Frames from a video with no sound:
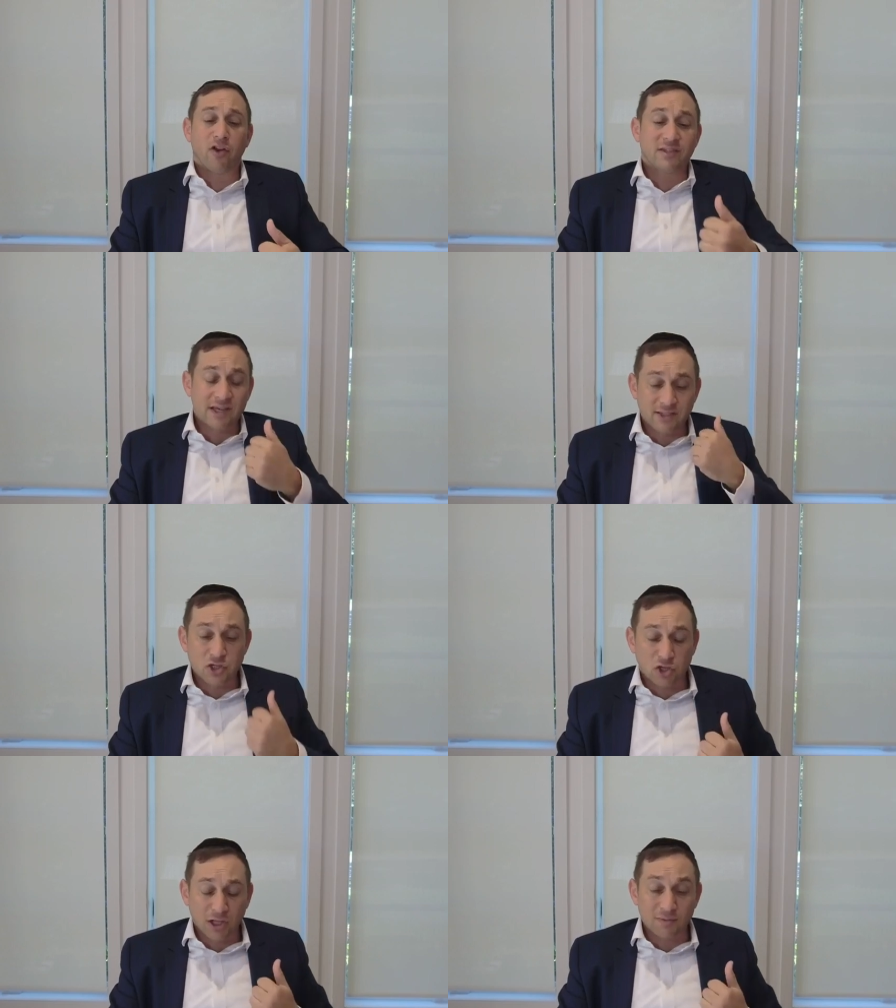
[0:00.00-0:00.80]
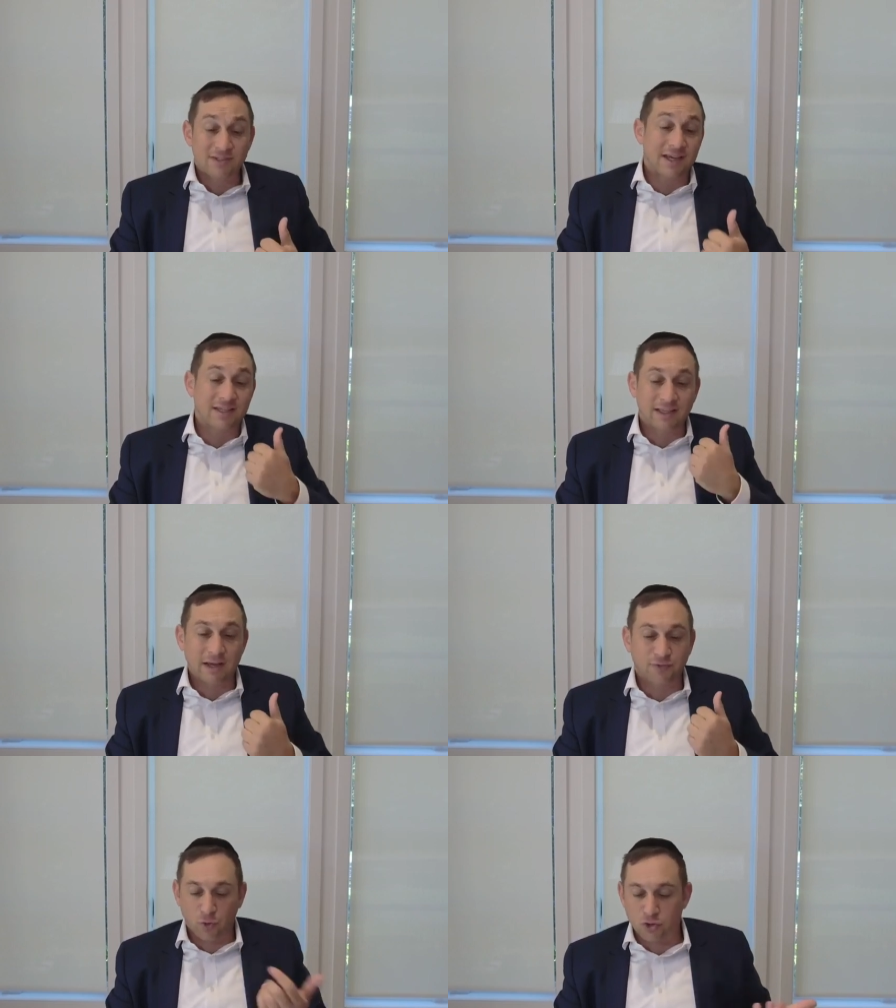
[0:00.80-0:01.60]
here 60 shkolim, 60
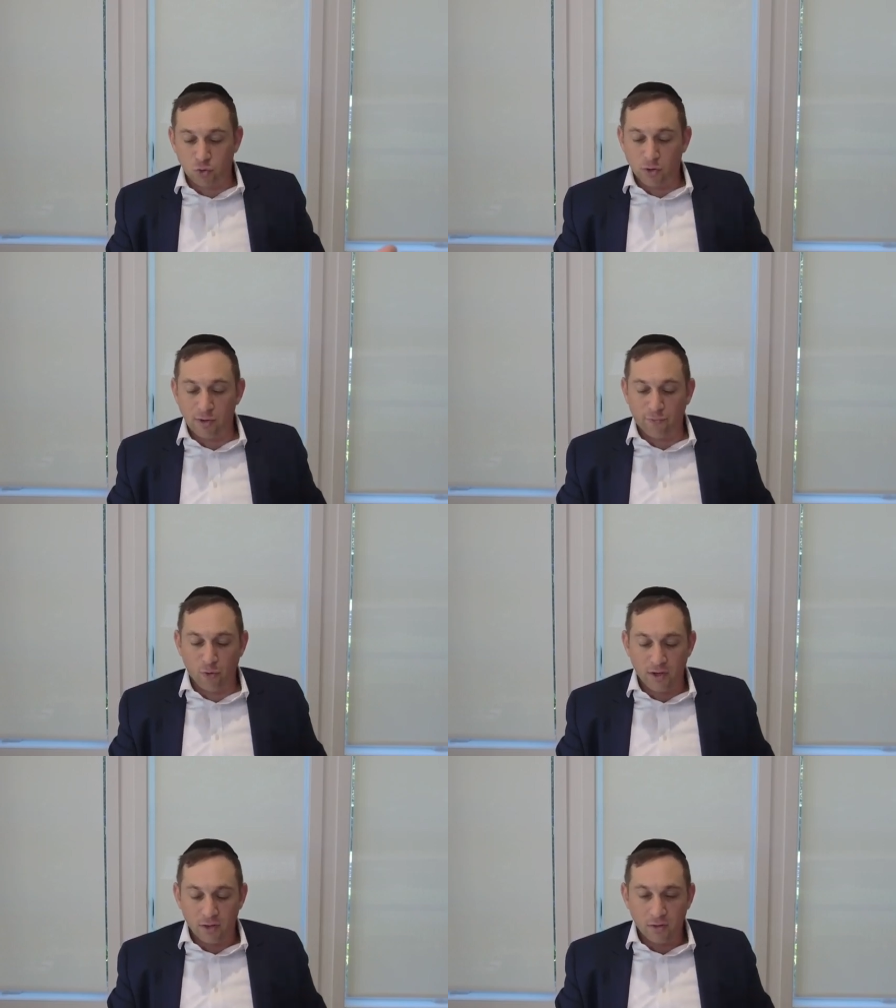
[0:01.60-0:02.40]
times 4 is 240.